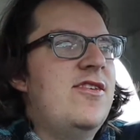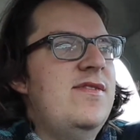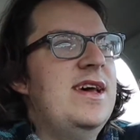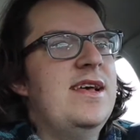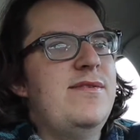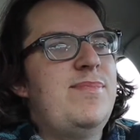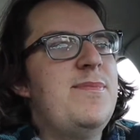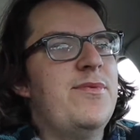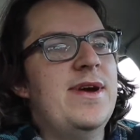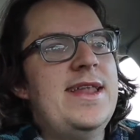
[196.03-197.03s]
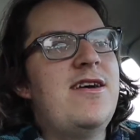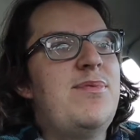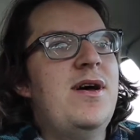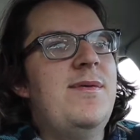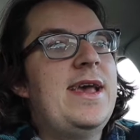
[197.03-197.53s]
So the uh, people right now are
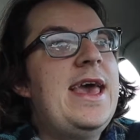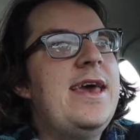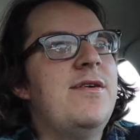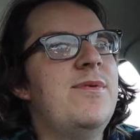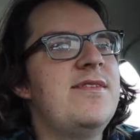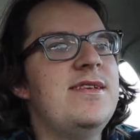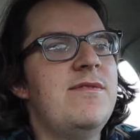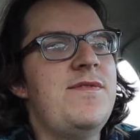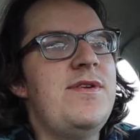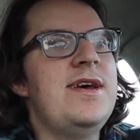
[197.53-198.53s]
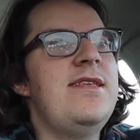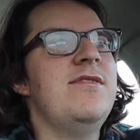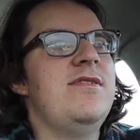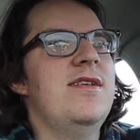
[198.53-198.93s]
probably like, "Hey, where's the review at noon?"